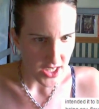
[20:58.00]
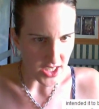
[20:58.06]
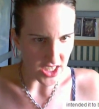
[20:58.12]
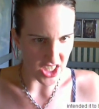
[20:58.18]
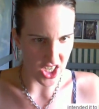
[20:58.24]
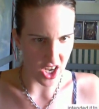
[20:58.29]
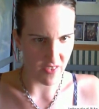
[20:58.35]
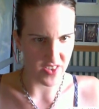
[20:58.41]

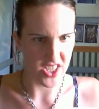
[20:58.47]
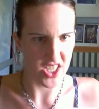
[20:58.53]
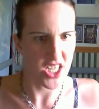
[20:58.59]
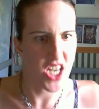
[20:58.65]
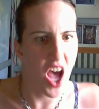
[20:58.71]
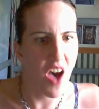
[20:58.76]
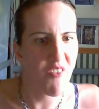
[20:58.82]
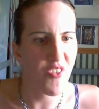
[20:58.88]
Enough is
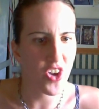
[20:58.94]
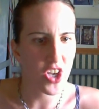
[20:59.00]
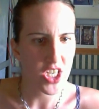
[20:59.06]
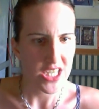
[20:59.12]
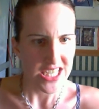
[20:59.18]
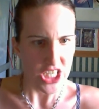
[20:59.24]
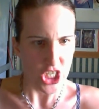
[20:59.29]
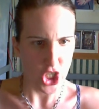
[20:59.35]
enough.
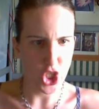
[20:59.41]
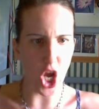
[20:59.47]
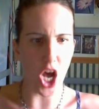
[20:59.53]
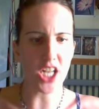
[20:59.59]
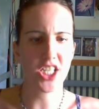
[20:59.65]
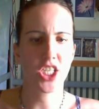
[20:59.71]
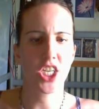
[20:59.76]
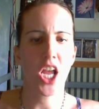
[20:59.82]

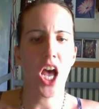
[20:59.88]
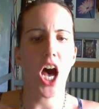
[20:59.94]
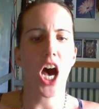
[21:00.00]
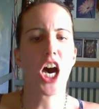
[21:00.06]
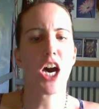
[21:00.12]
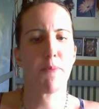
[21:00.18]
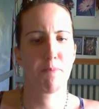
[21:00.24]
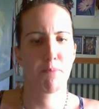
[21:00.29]
Shut
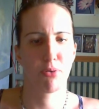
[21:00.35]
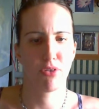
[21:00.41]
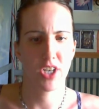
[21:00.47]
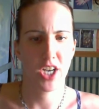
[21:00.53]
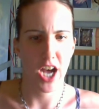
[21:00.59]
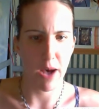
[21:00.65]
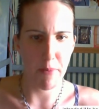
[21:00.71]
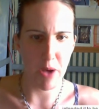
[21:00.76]
up
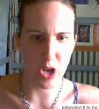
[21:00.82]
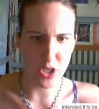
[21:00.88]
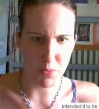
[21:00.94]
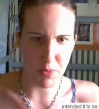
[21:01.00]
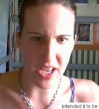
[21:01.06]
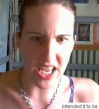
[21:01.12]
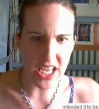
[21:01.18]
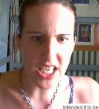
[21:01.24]
about
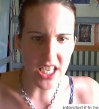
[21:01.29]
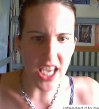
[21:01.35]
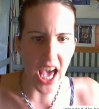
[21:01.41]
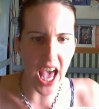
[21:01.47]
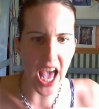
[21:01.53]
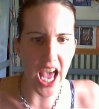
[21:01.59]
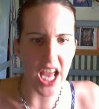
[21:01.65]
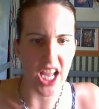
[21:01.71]
being
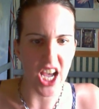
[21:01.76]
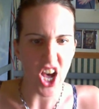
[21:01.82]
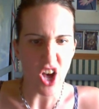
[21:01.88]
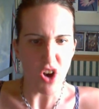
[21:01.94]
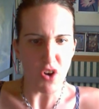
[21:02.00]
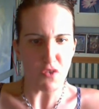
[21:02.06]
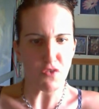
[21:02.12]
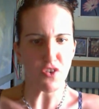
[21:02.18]
gay,
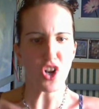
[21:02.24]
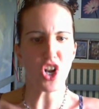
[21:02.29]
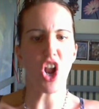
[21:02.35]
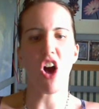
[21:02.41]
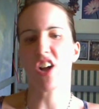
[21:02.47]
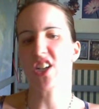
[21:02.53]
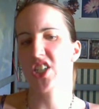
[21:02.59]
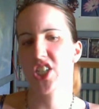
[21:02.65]

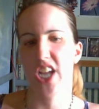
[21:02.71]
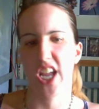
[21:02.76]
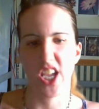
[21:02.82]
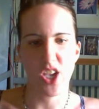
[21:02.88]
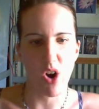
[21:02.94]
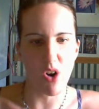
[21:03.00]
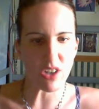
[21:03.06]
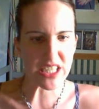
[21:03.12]
flaunting
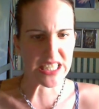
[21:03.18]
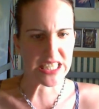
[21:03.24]
your